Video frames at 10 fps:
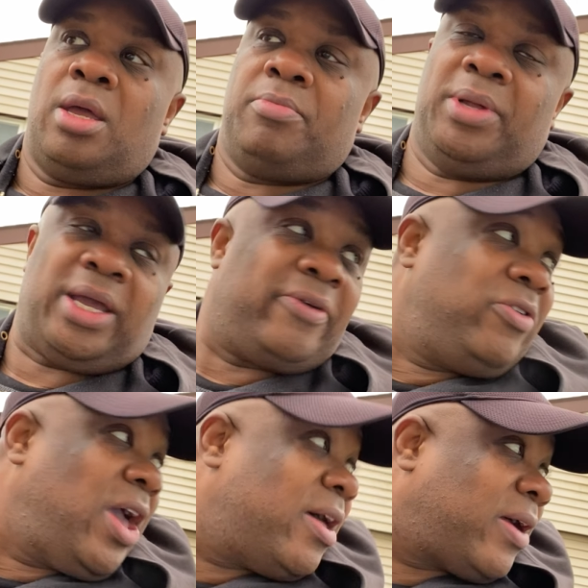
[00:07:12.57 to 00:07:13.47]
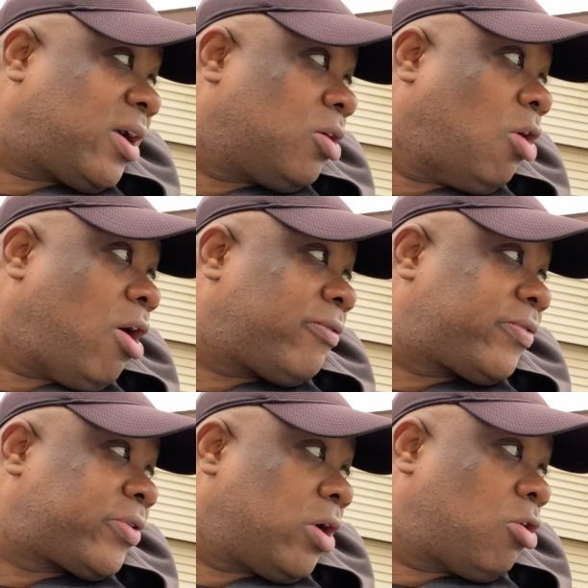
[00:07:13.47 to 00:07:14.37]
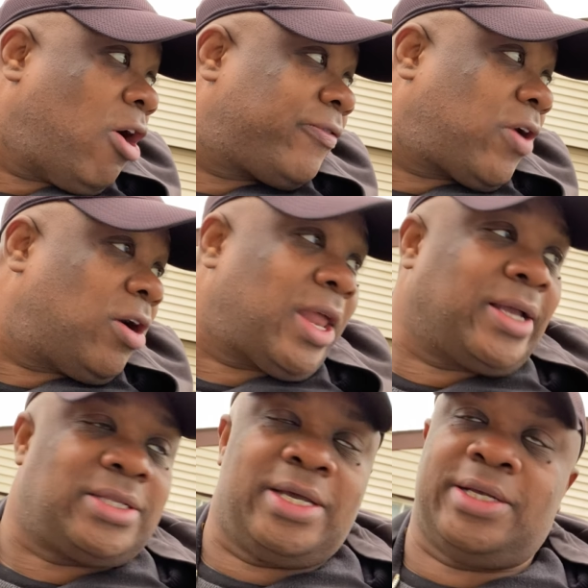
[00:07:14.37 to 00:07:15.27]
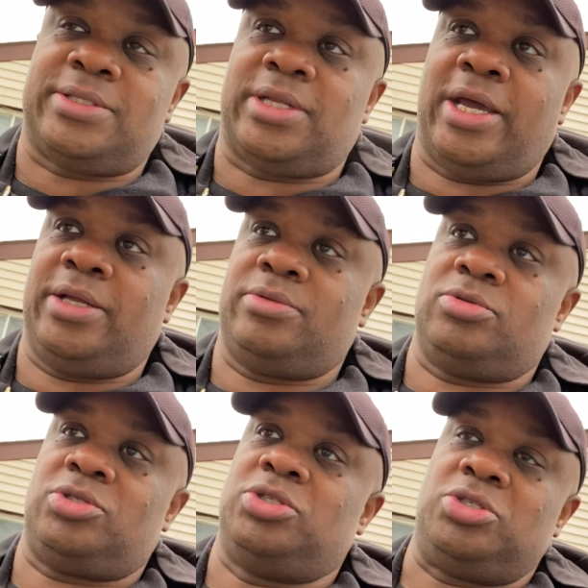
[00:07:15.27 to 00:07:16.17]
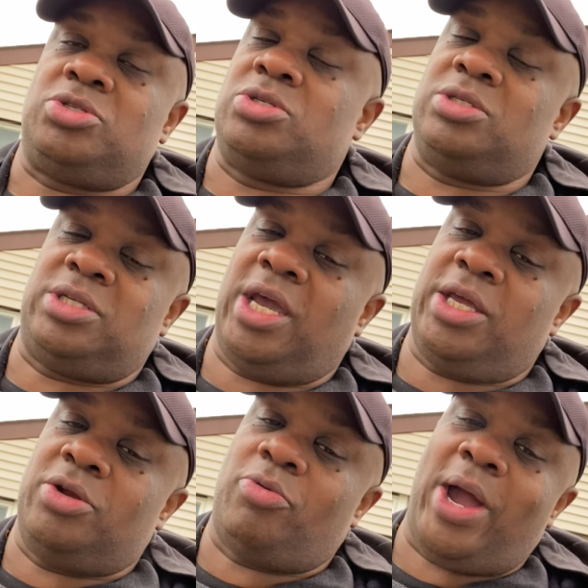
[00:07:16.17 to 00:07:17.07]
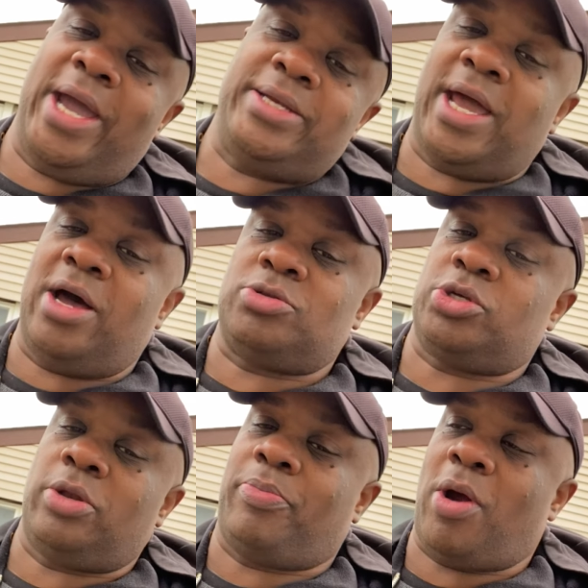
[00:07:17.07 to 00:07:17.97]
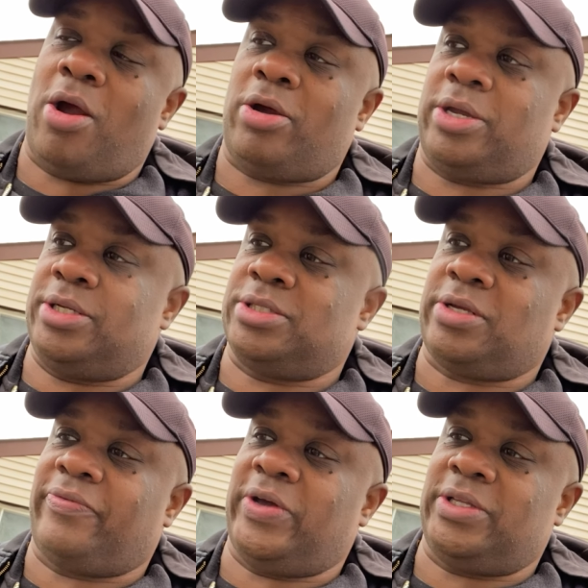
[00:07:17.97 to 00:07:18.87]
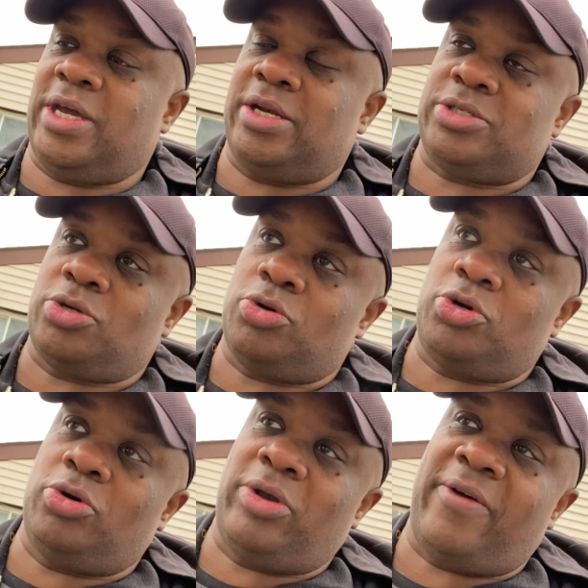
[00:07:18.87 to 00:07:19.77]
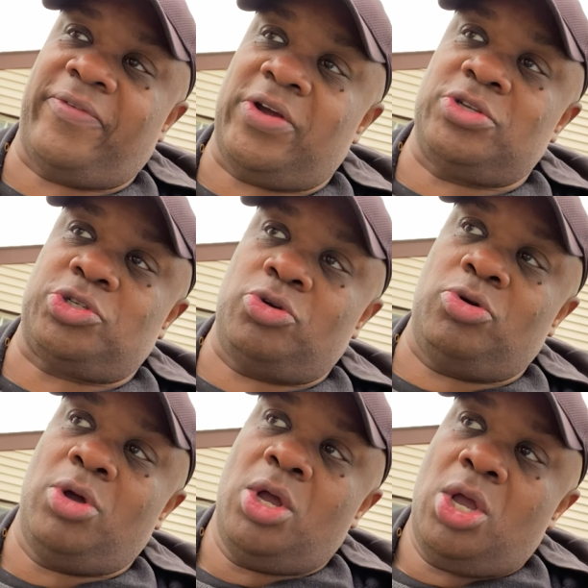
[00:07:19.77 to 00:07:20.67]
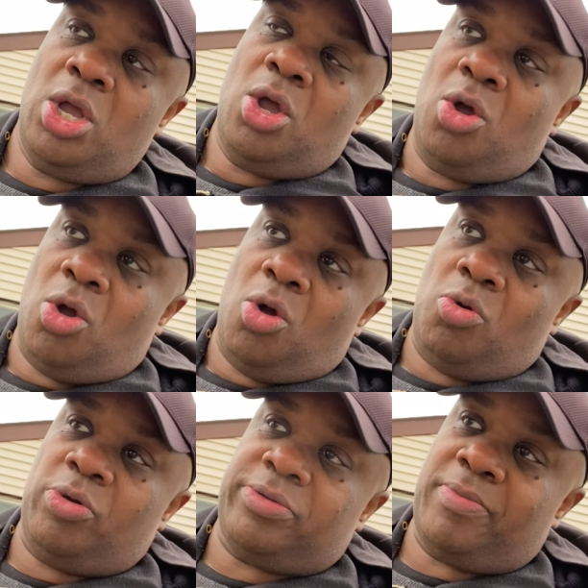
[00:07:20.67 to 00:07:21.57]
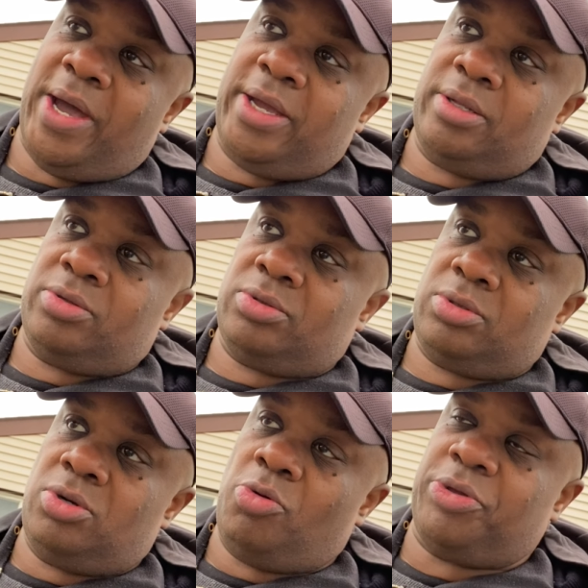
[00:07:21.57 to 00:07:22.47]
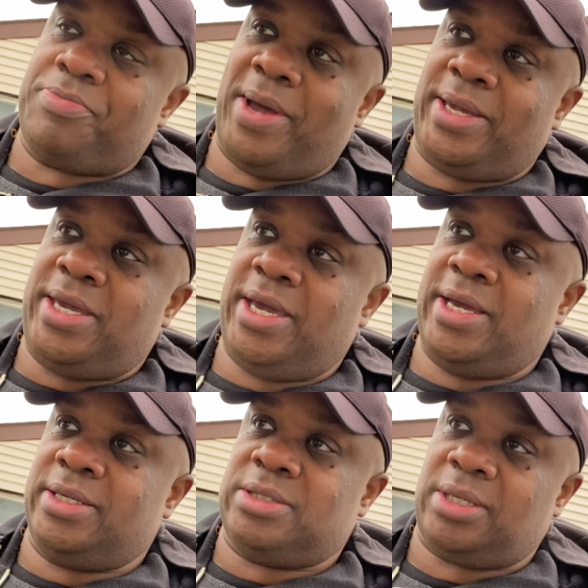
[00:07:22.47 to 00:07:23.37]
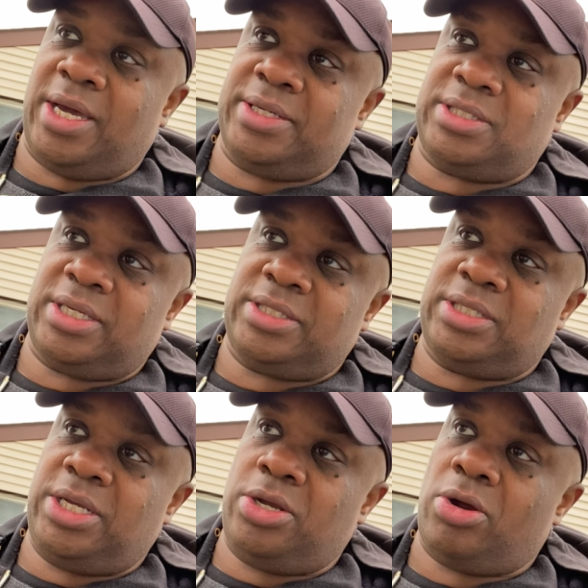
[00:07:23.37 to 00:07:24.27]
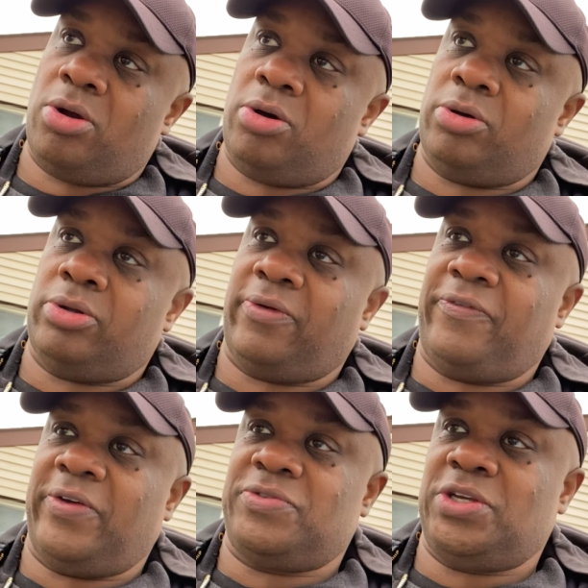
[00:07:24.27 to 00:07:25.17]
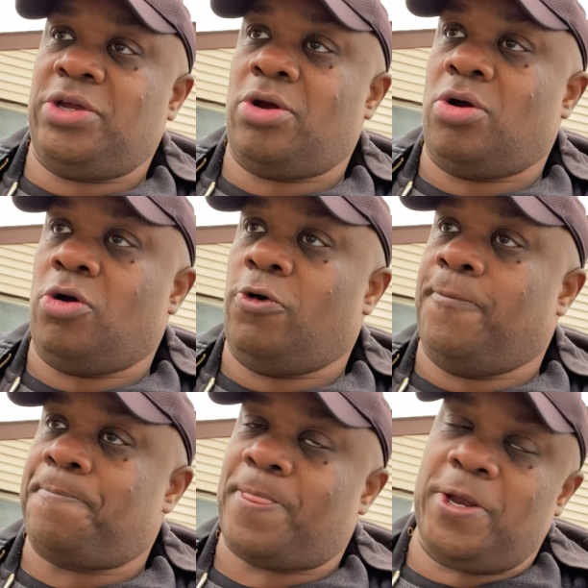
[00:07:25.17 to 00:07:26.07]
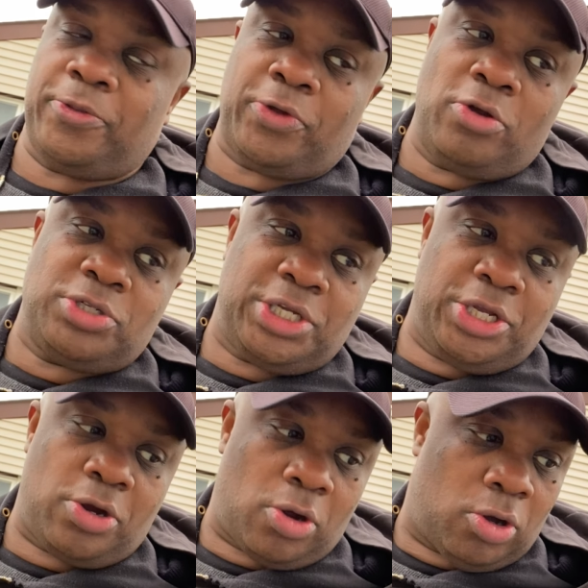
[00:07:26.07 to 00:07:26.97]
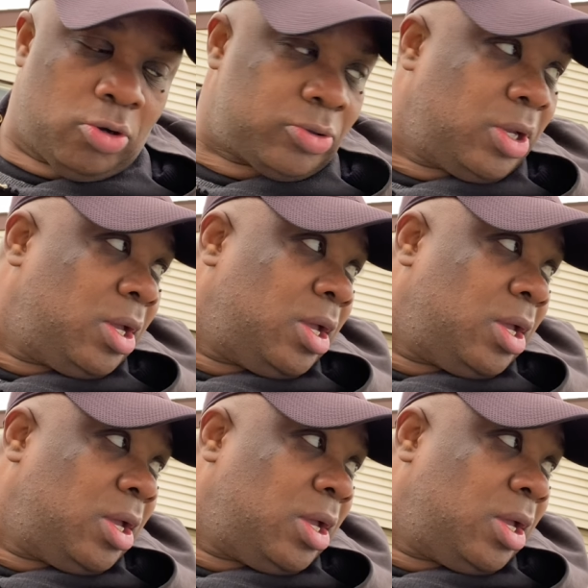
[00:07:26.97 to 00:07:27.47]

But like if you had like a golf cart like this, like taking the ride down to the park and stuff like that is so cool. And I figured too, with my kids, I got a 16-year-old, a 15-year-old, and 13-year-old.